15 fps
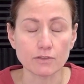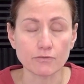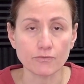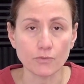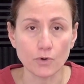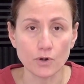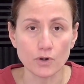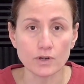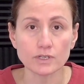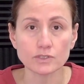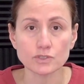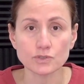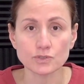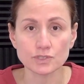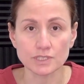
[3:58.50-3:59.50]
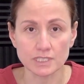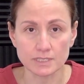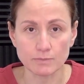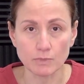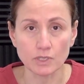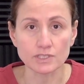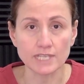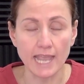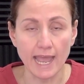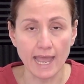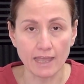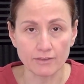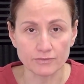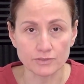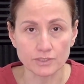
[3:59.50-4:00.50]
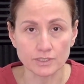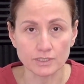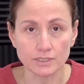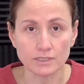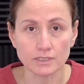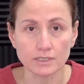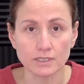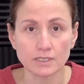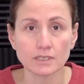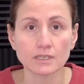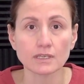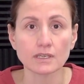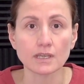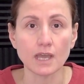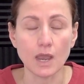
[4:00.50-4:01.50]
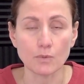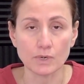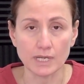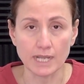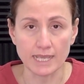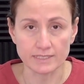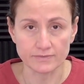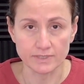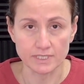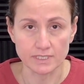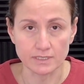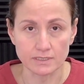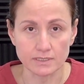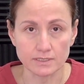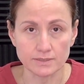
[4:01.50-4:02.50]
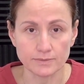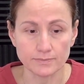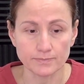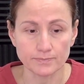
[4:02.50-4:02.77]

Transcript: 4 to 6 months after our last visit.